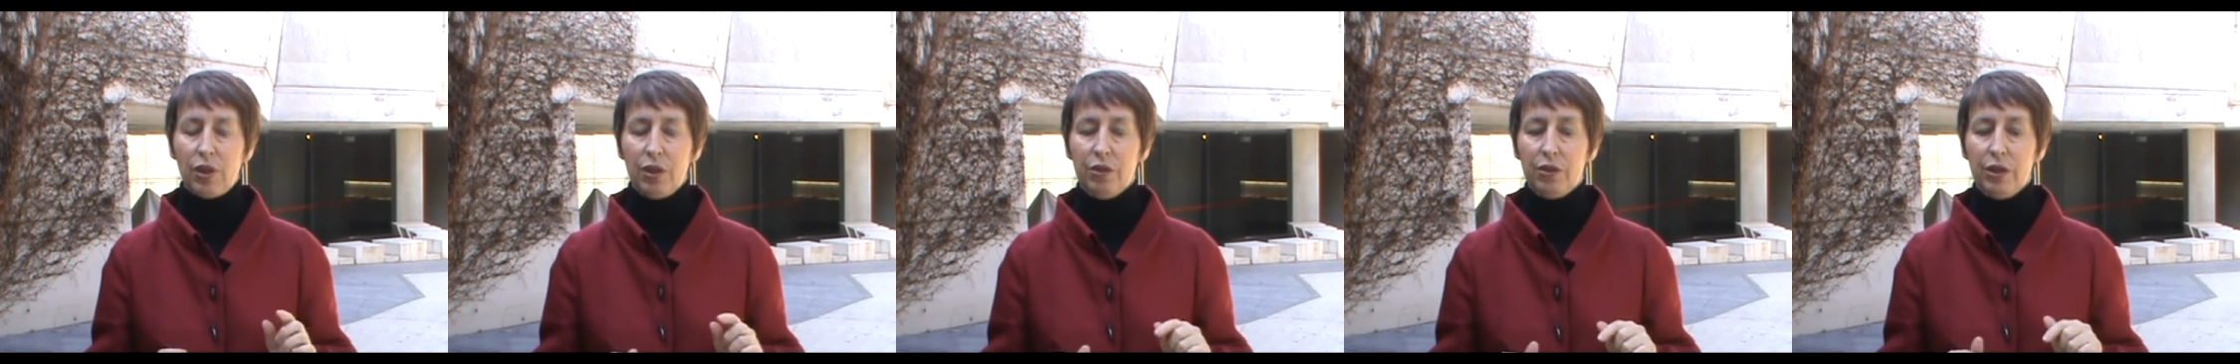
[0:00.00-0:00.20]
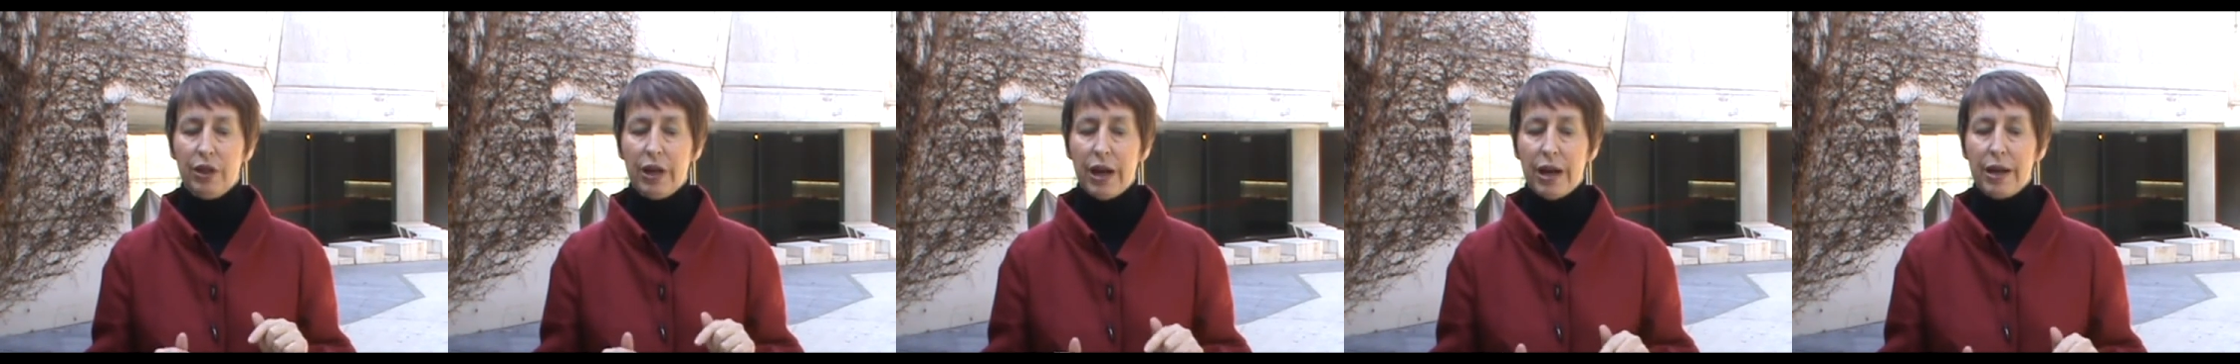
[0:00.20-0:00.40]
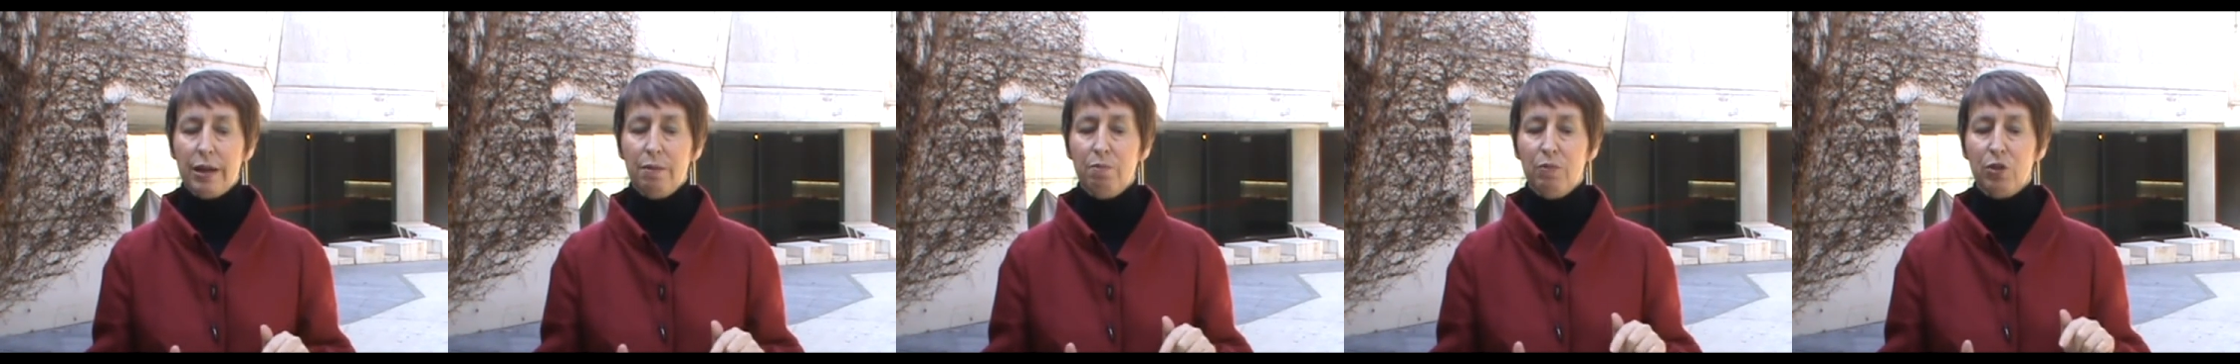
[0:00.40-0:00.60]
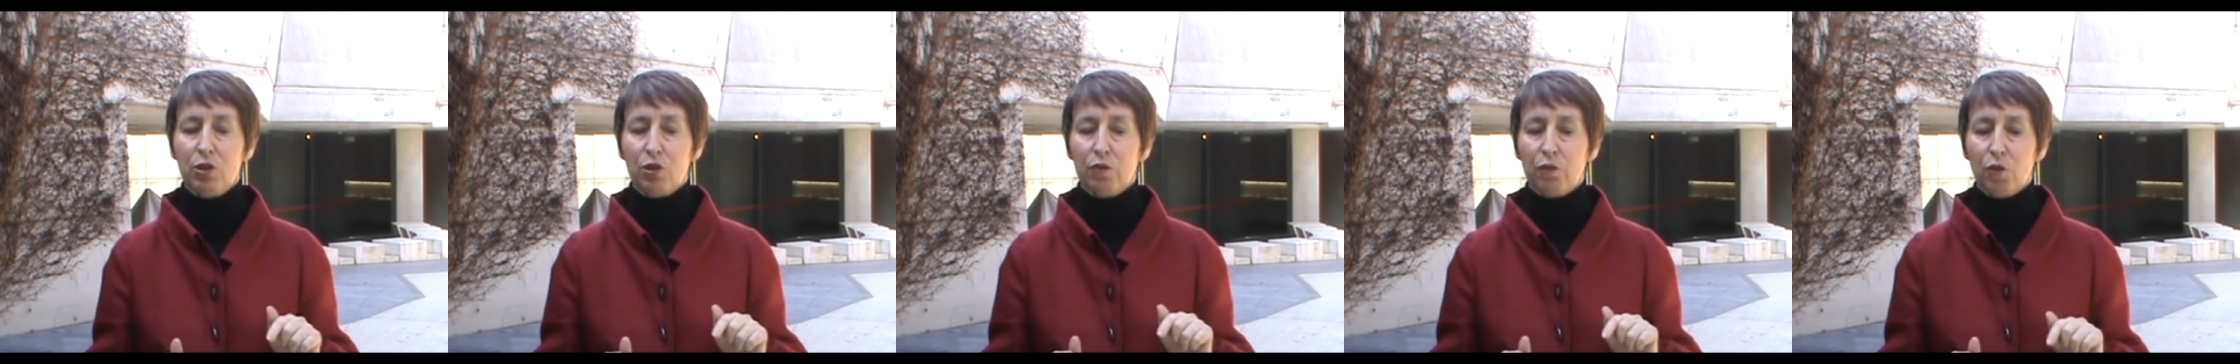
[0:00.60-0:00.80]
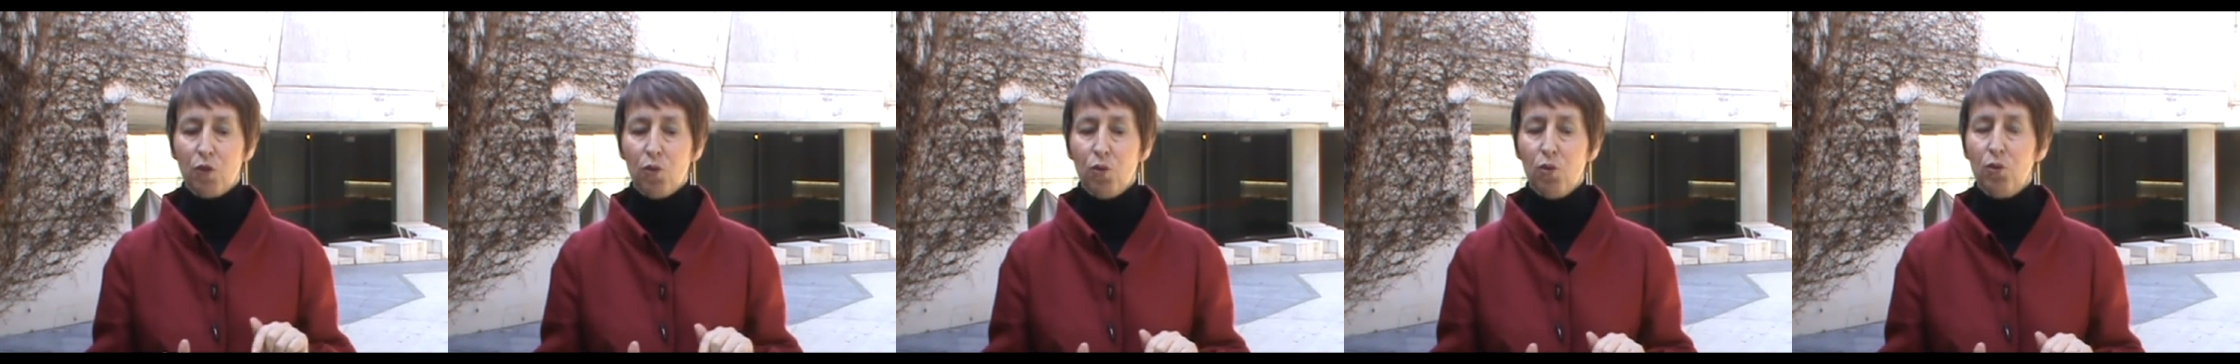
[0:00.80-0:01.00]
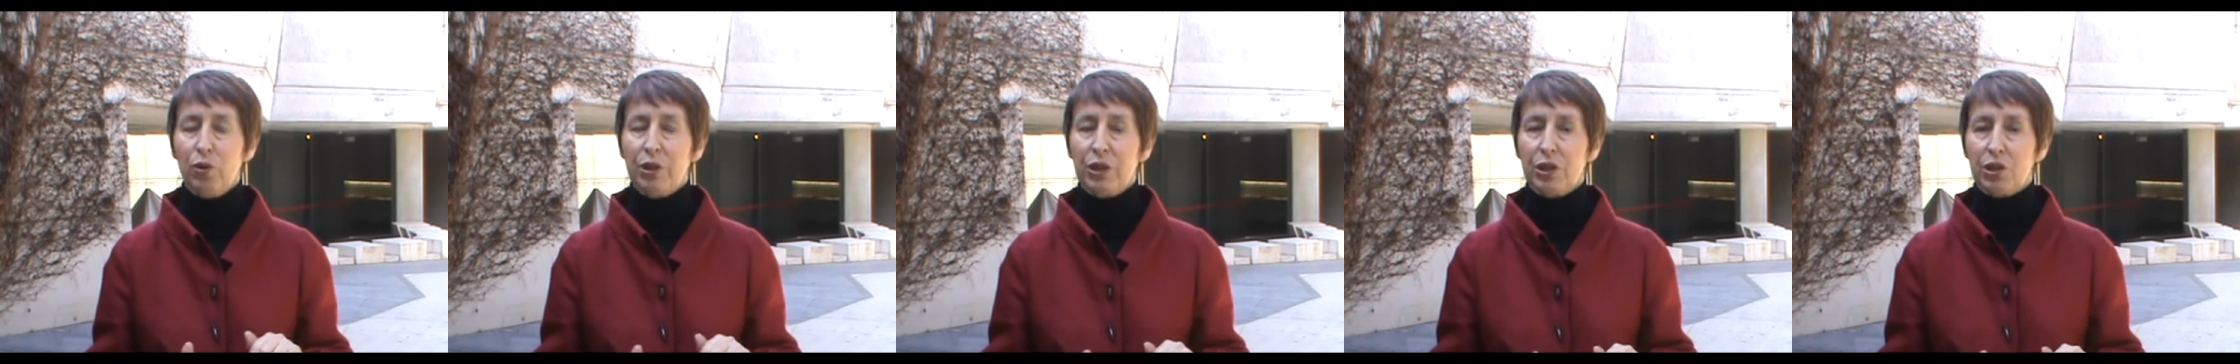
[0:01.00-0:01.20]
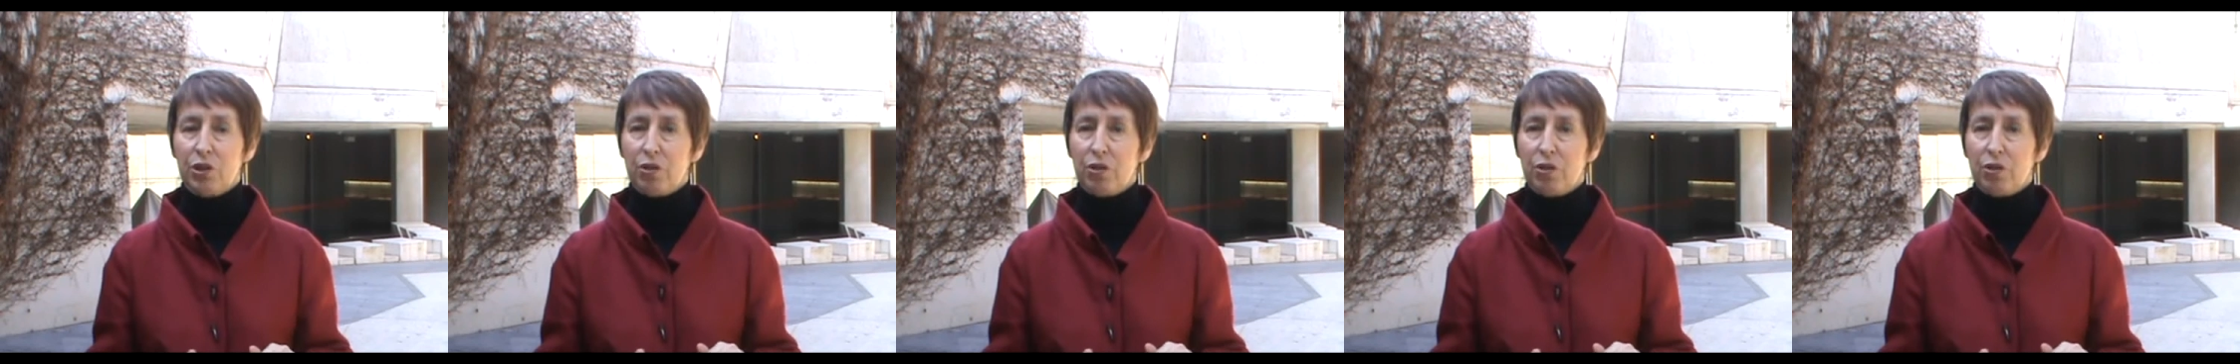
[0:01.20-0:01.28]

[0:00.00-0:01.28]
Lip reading: the names of all the